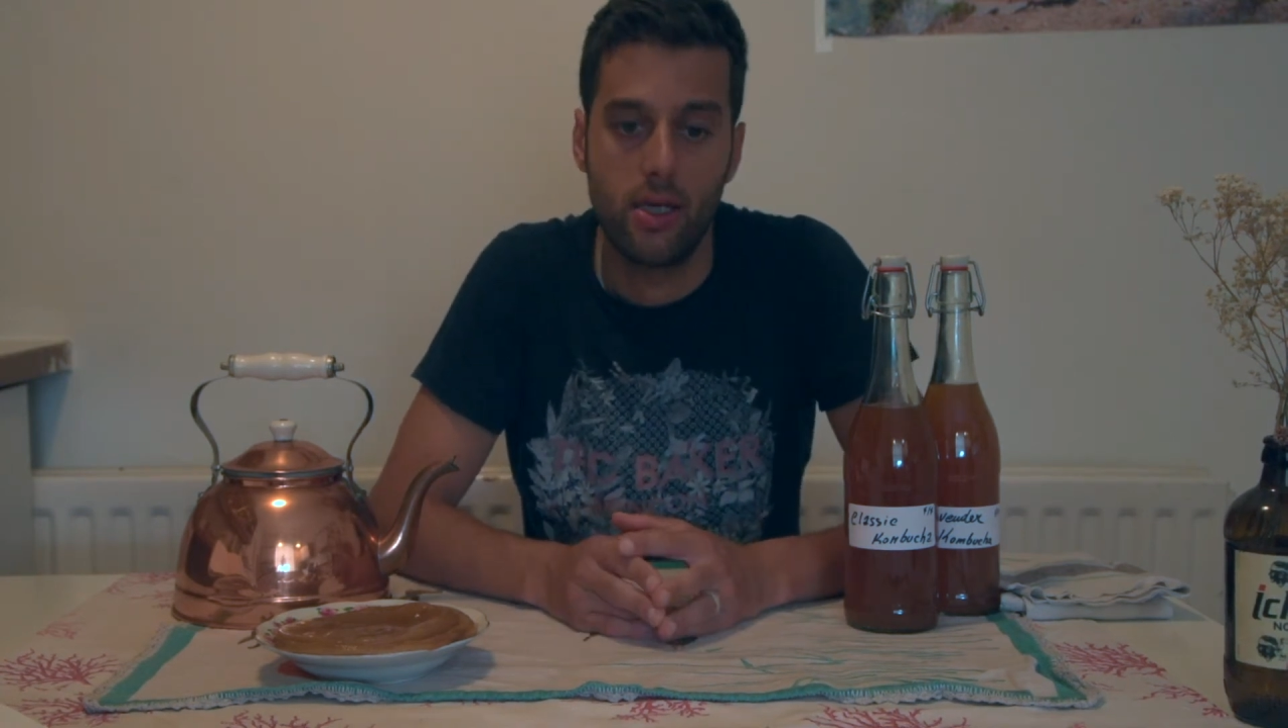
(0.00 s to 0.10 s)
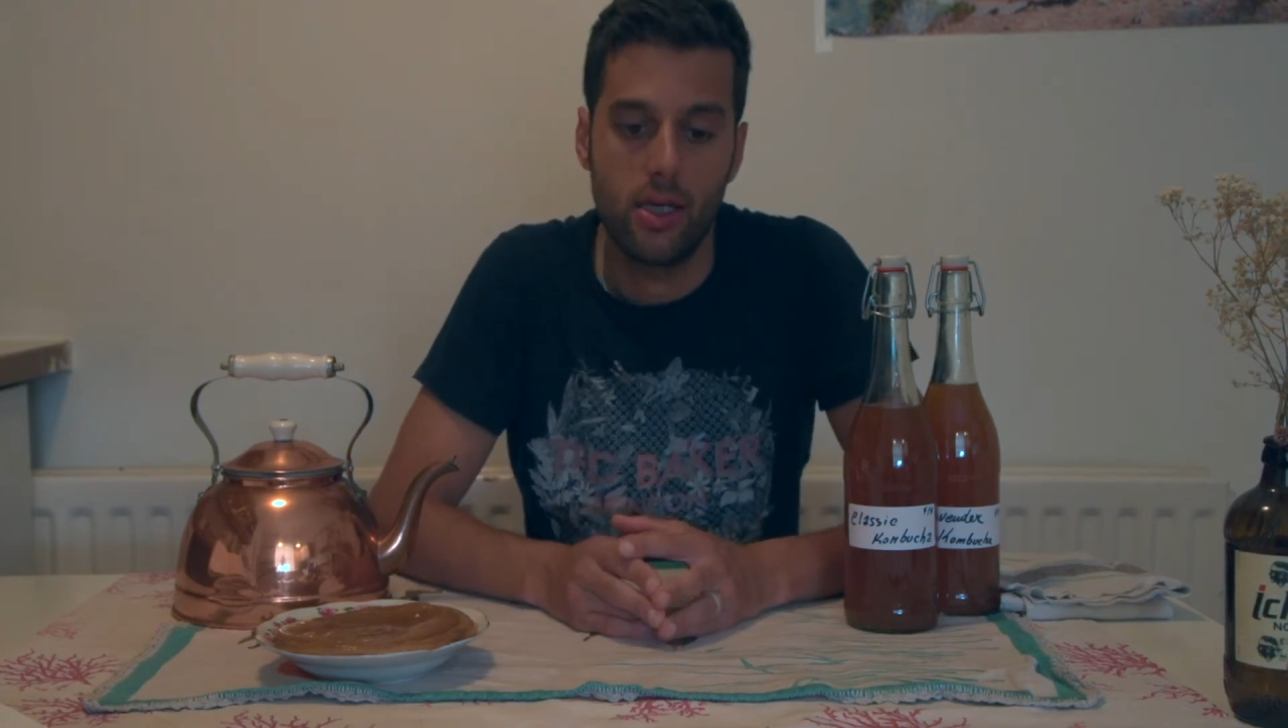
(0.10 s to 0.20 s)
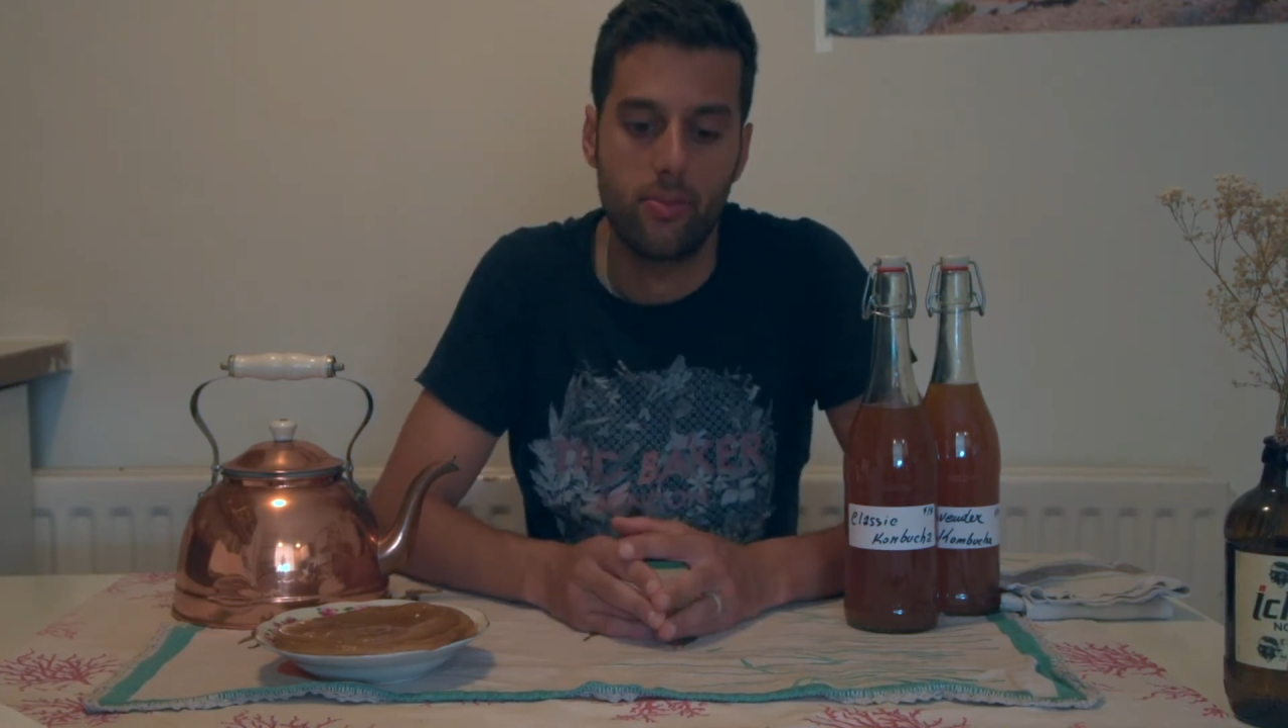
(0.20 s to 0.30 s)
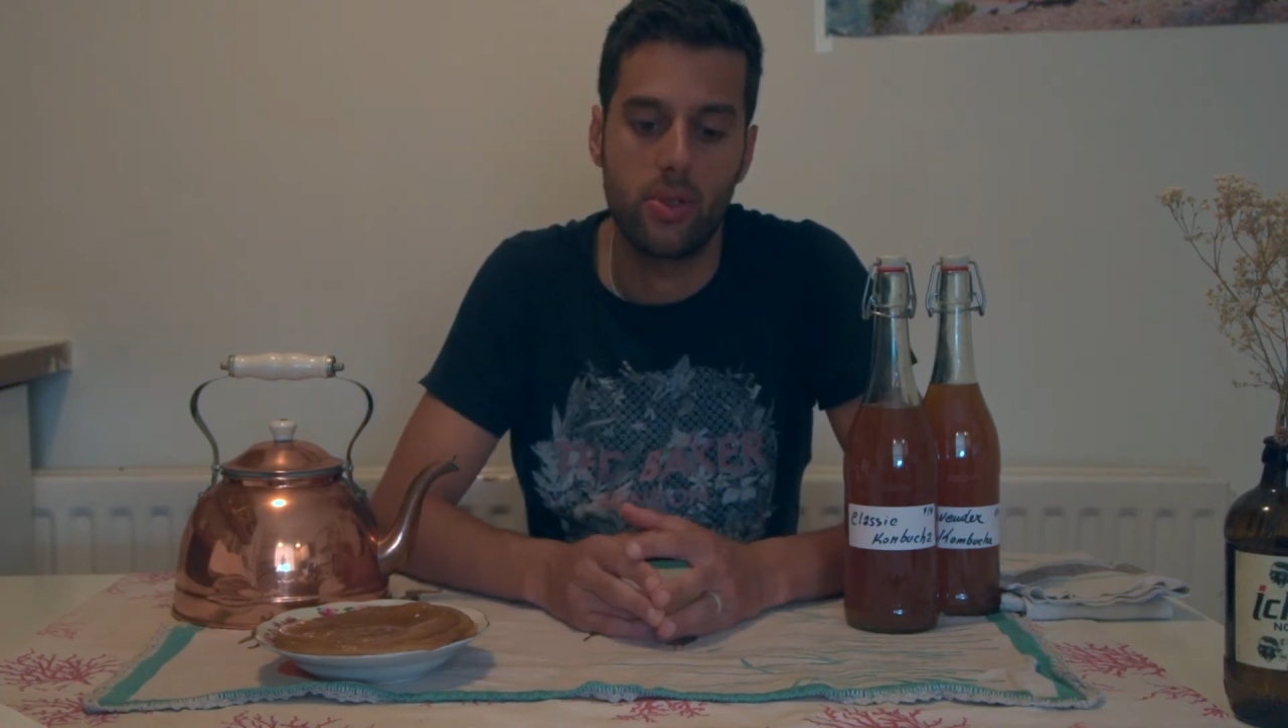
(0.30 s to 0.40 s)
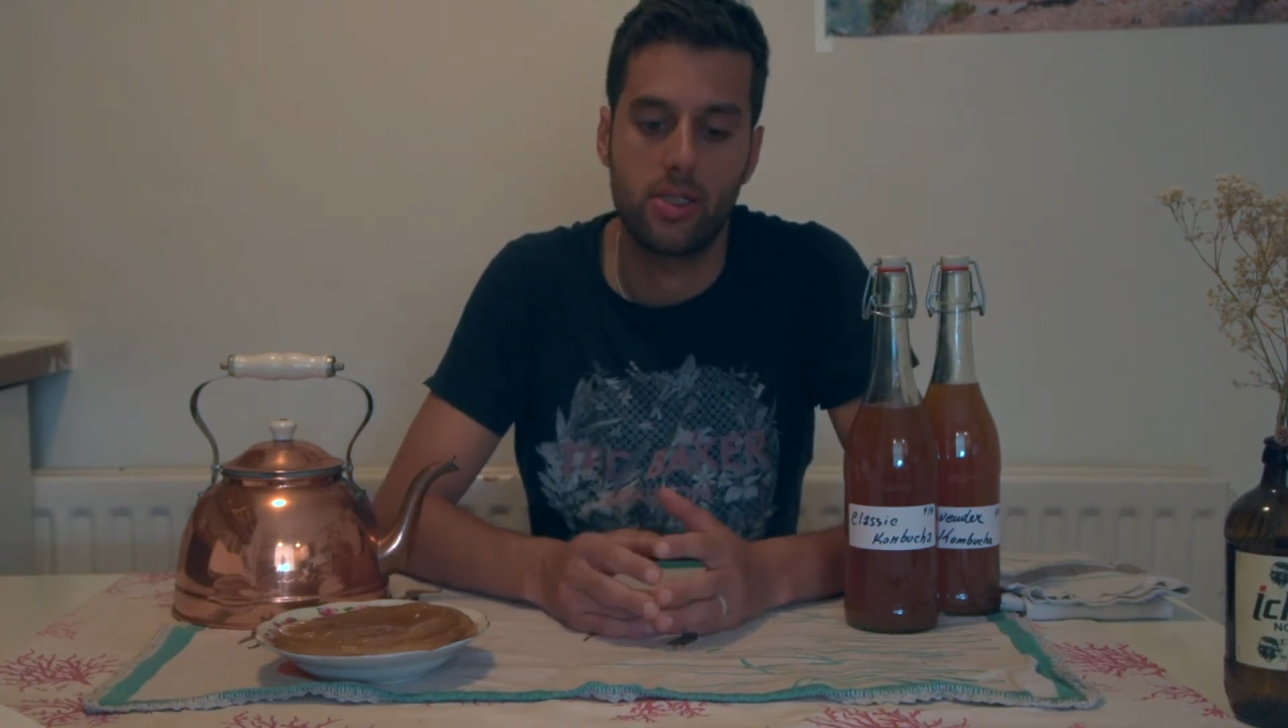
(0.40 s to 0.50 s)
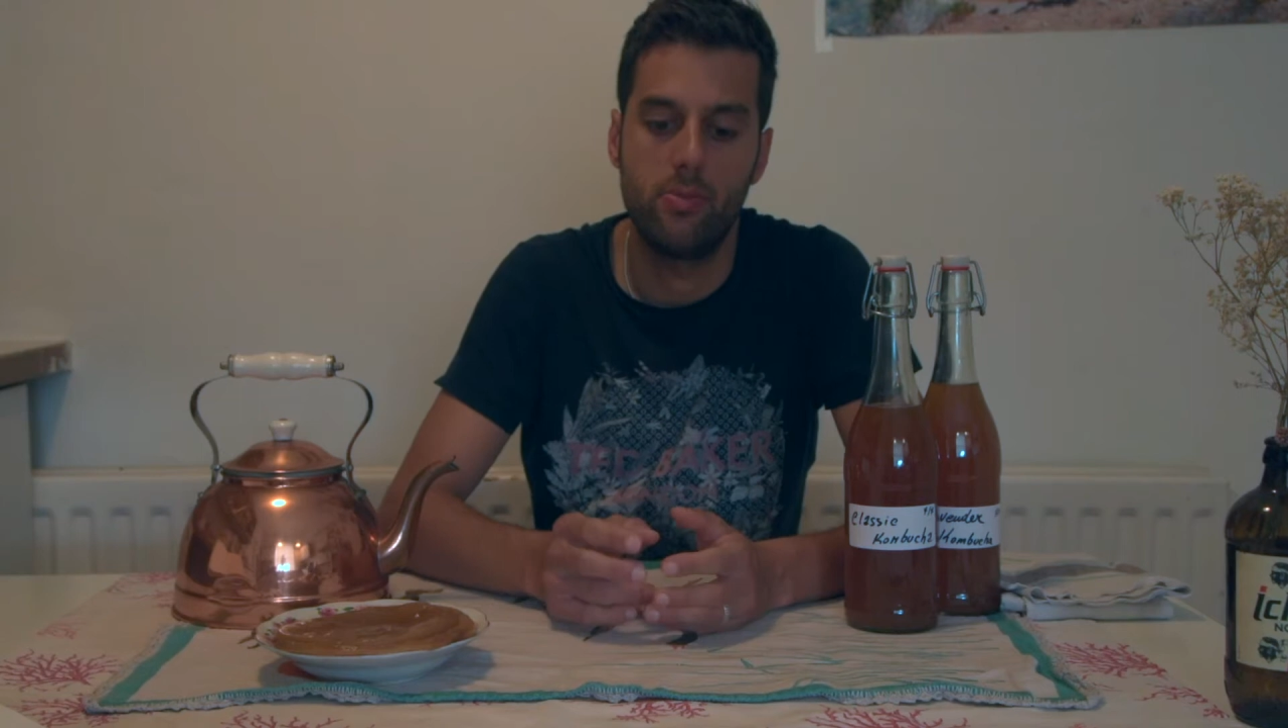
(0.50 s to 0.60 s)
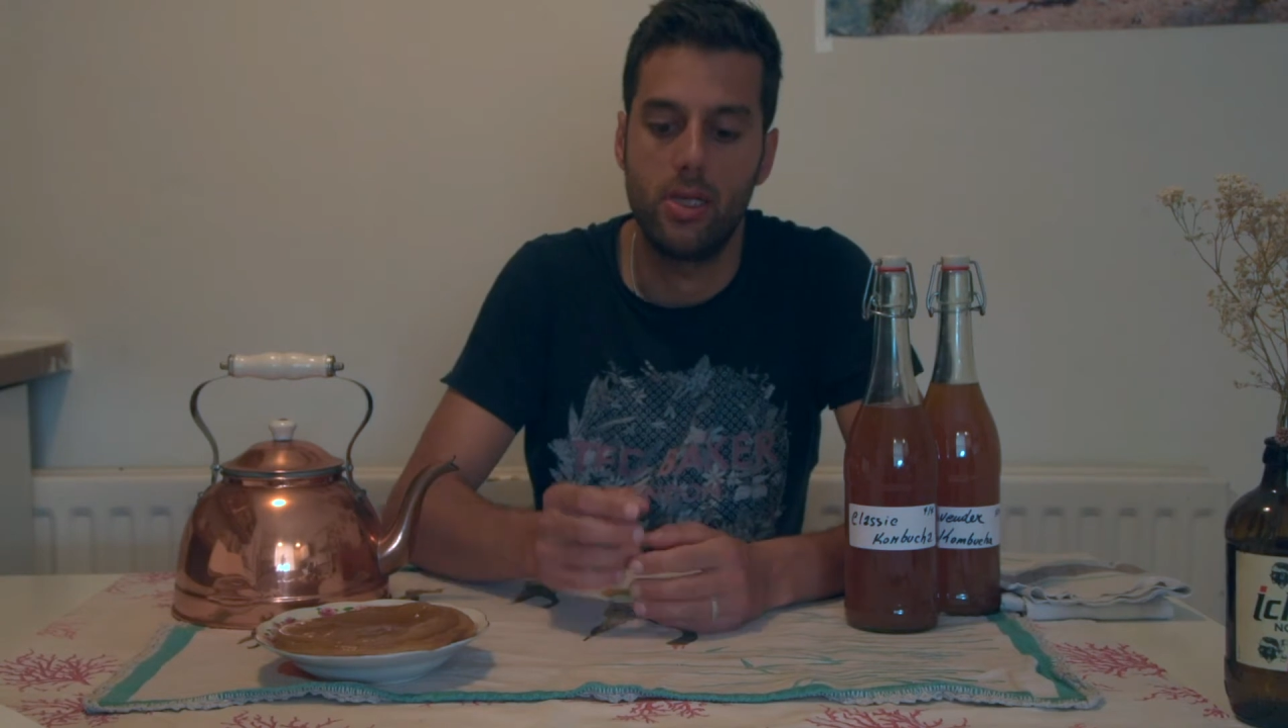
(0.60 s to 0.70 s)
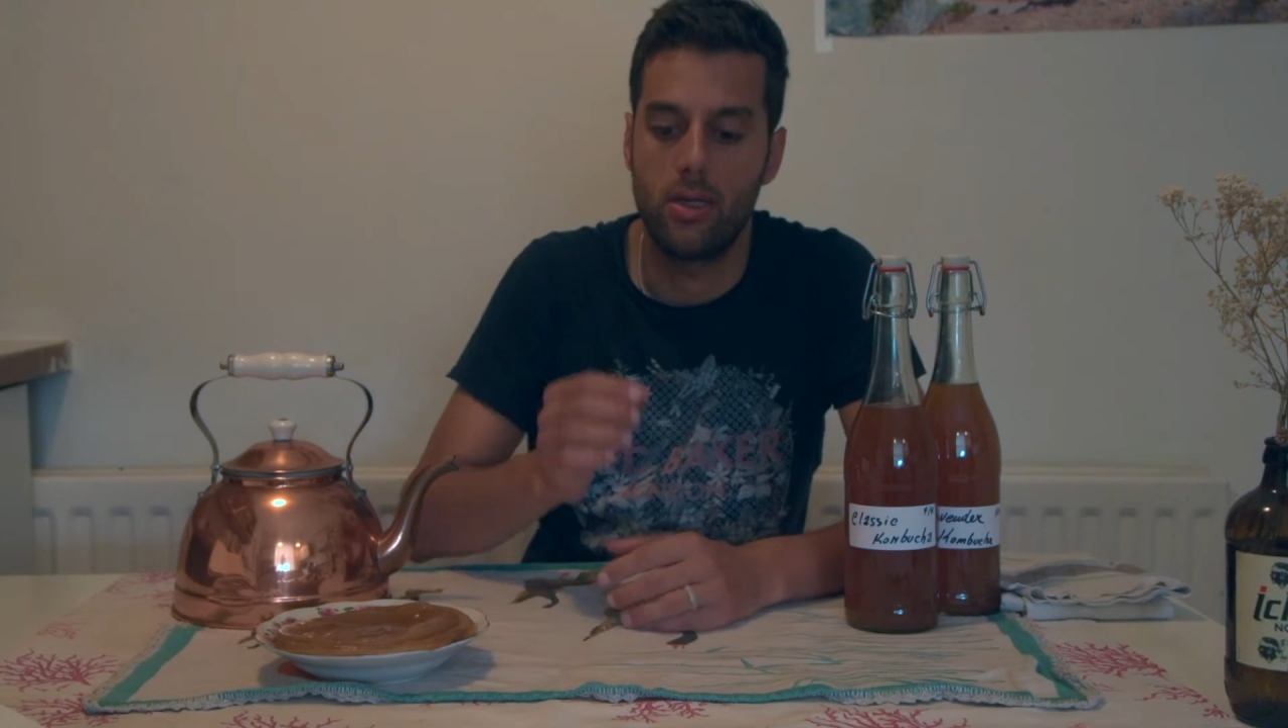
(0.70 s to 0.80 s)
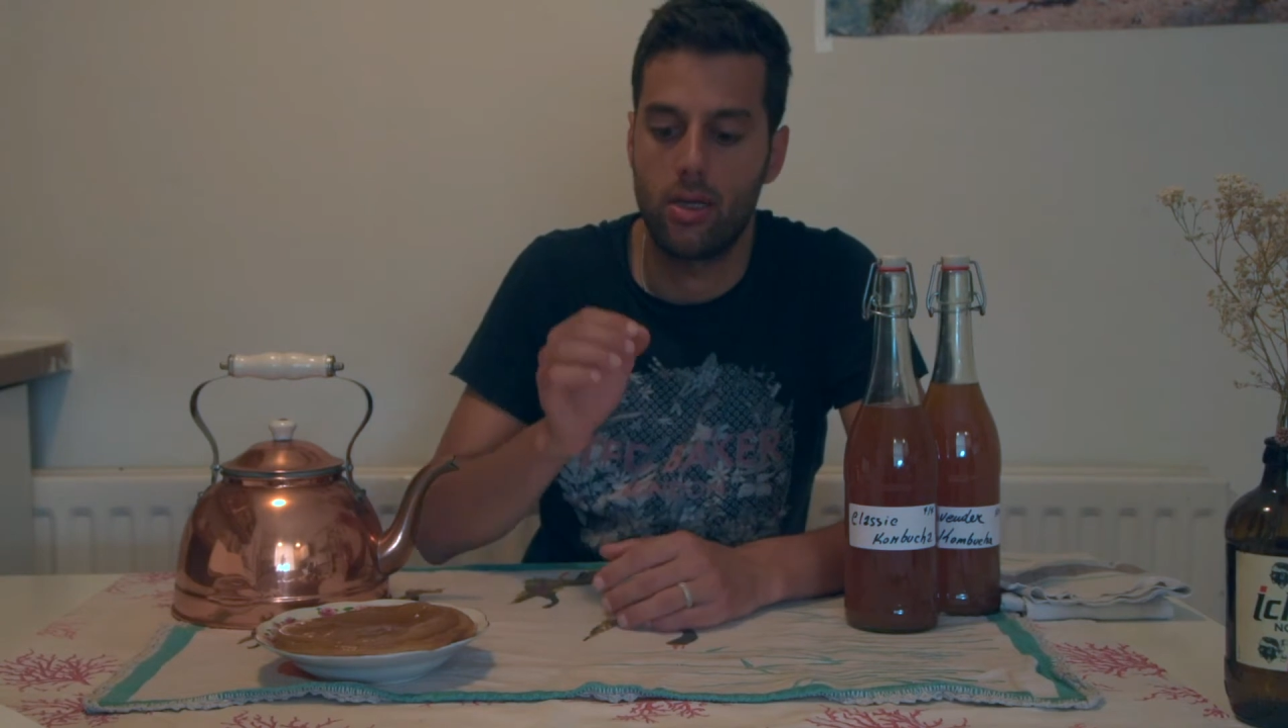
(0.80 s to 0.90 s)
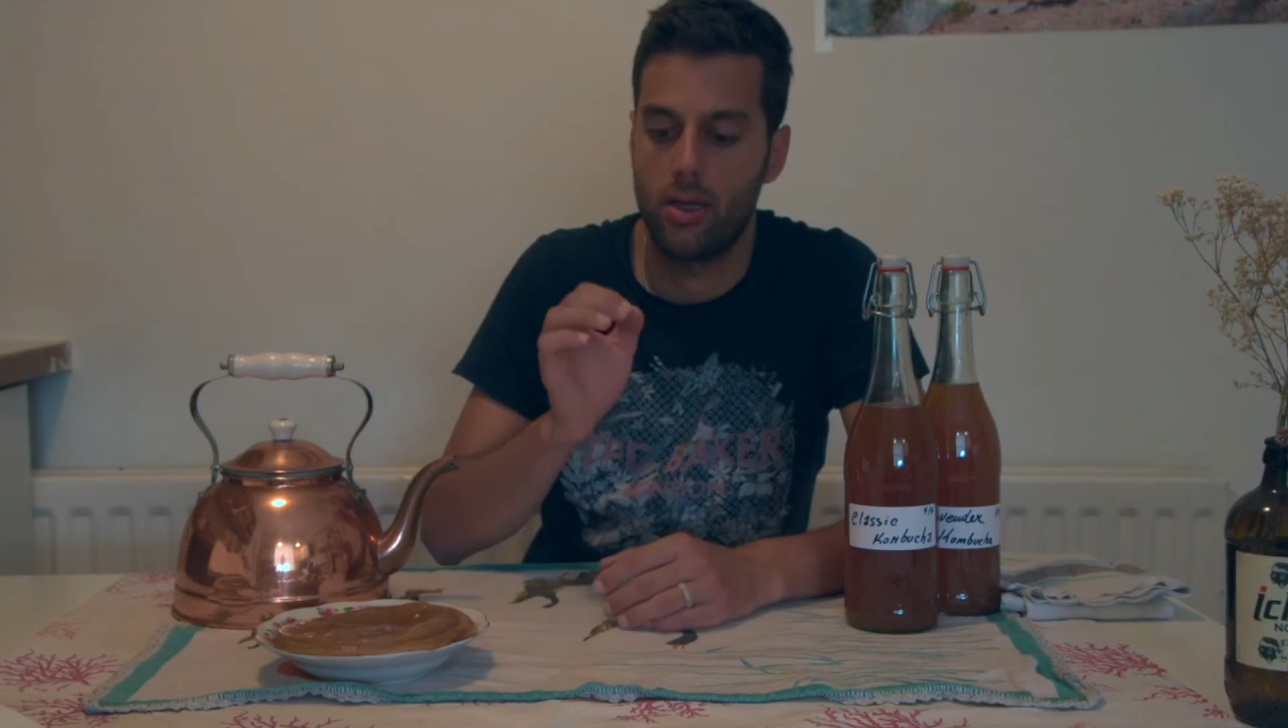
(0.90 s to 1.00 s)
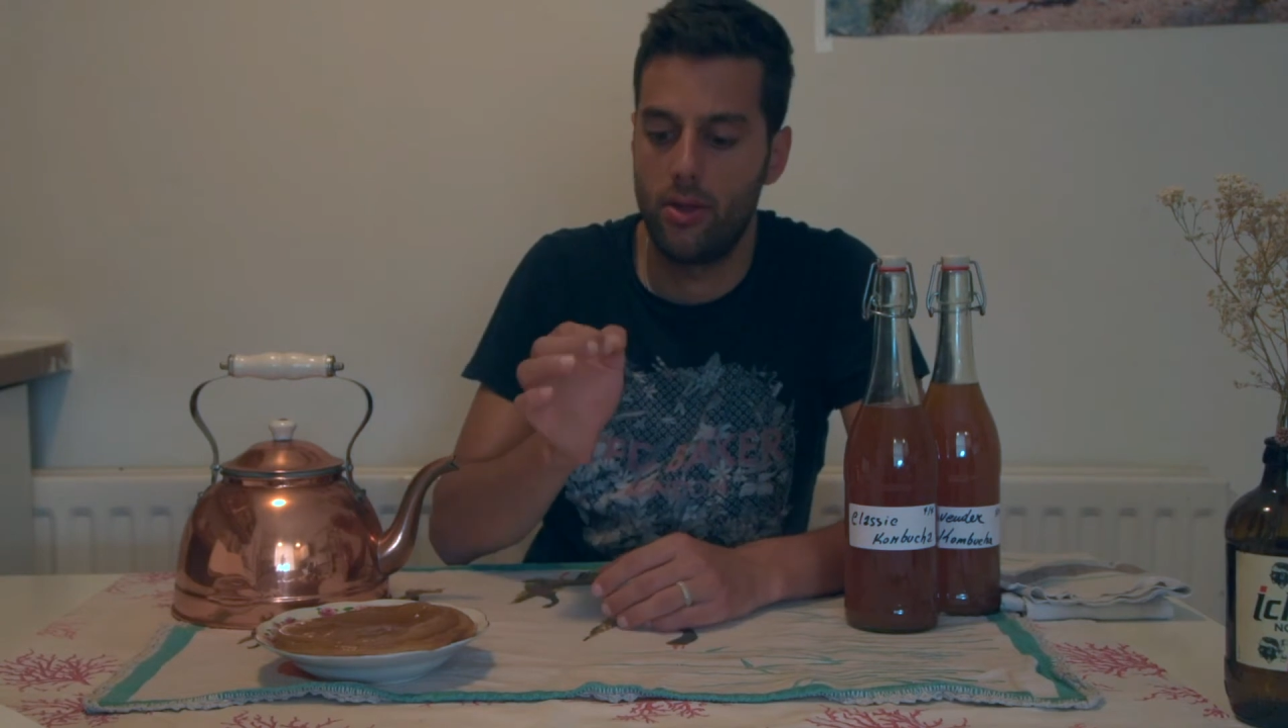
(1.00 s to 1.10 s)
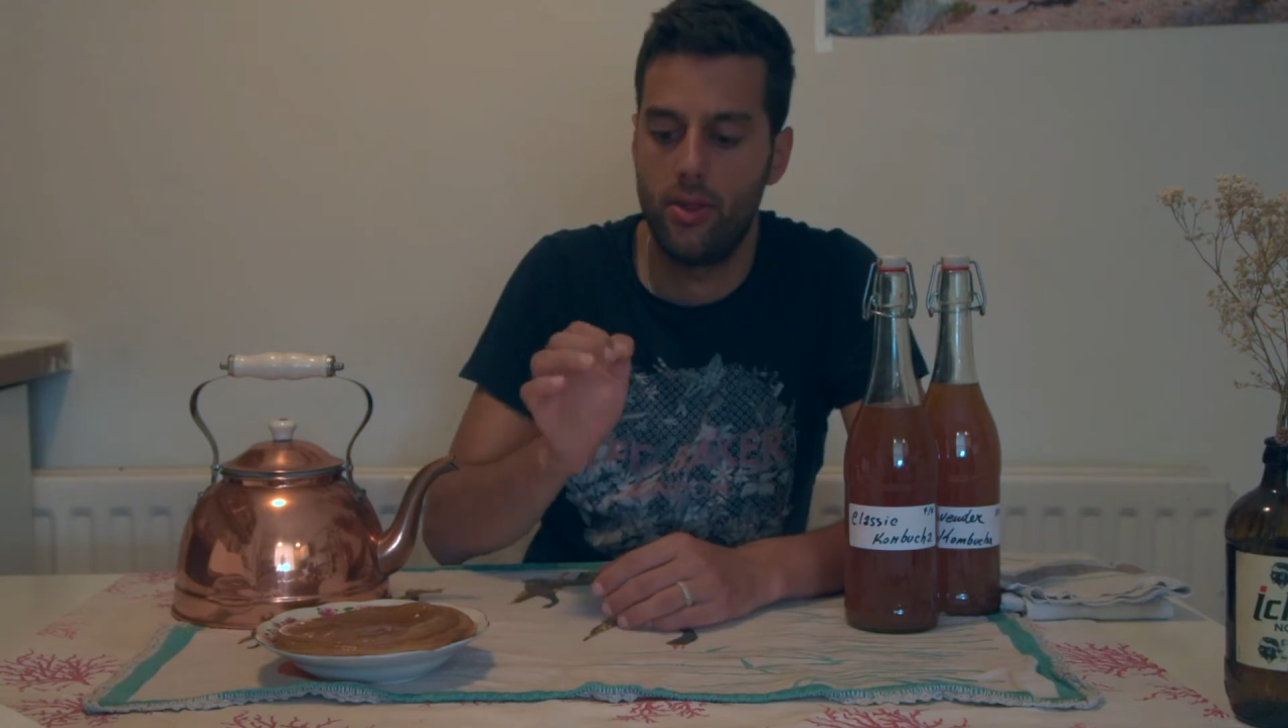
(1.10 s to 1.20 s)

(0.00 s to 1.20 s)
It must be